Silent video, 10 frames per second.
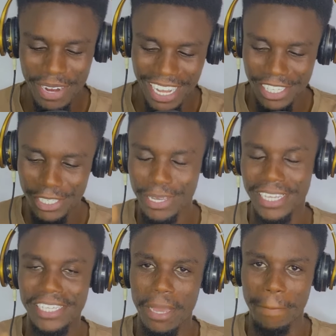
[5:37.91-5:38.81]
When I see you, I
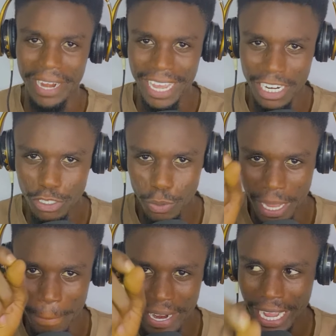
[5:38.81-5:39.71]
see America. Do you know what
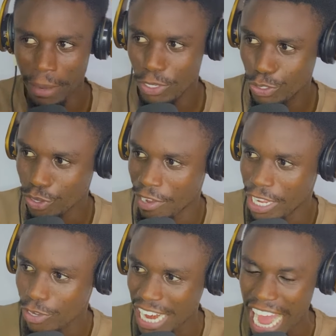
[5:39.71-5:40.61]
America means to
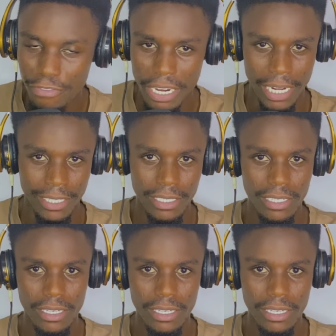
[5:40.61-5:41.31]
an African?